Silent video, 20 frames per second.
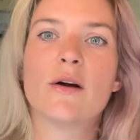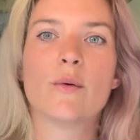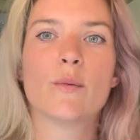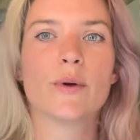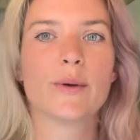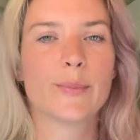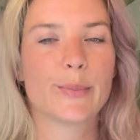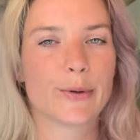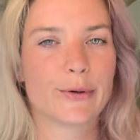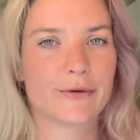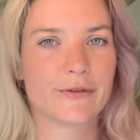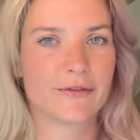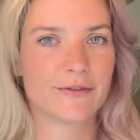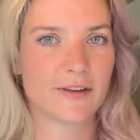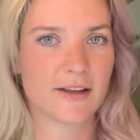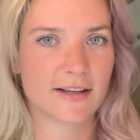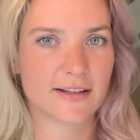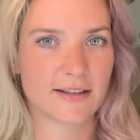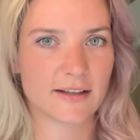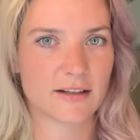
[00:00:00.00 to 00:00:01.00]
we put
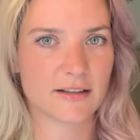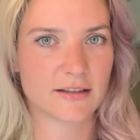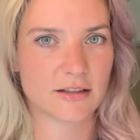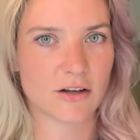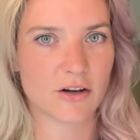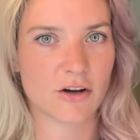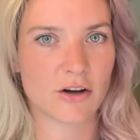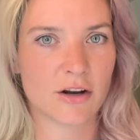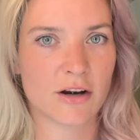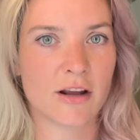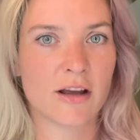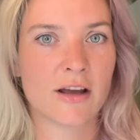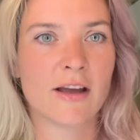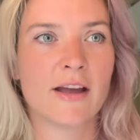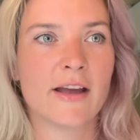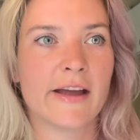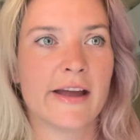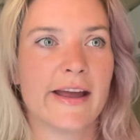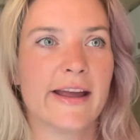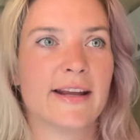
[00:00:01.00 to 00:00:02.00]
Reflectix on
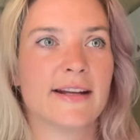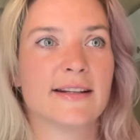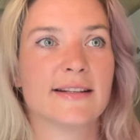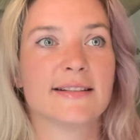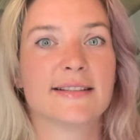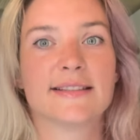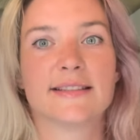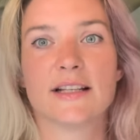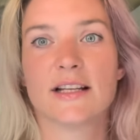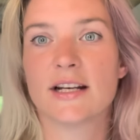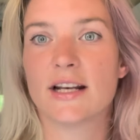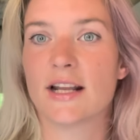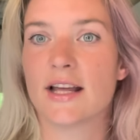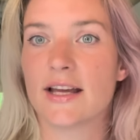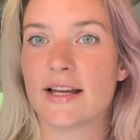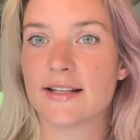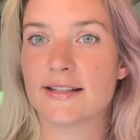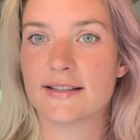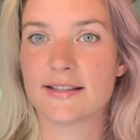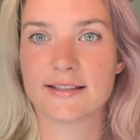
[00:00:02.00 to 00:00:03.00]
and the
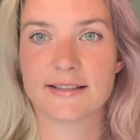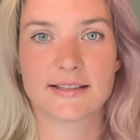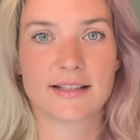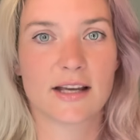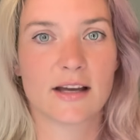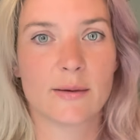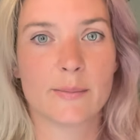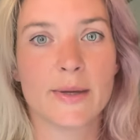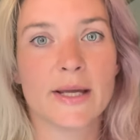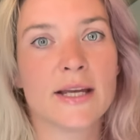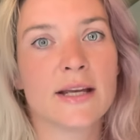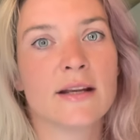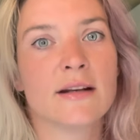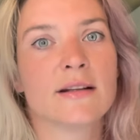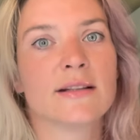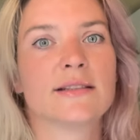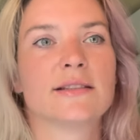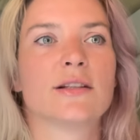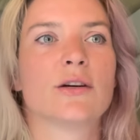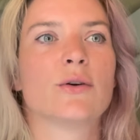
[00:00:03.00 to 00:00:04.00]
sunlight doesn't come in,
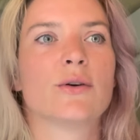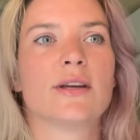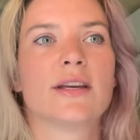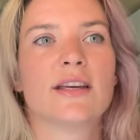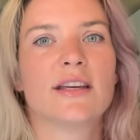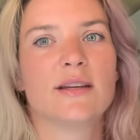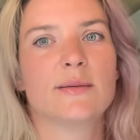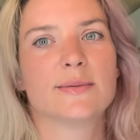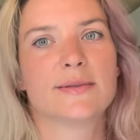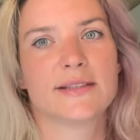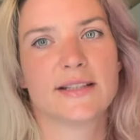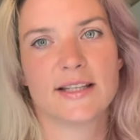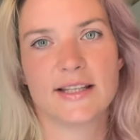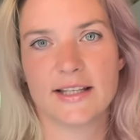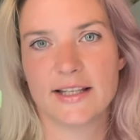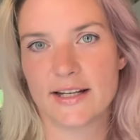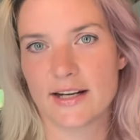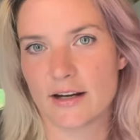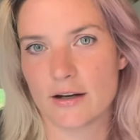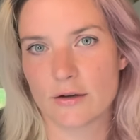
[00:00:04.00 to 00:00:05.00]
so it keeps the
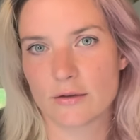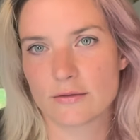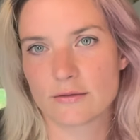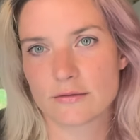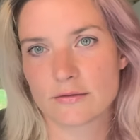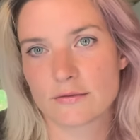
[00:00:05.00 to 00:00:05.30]
heat out.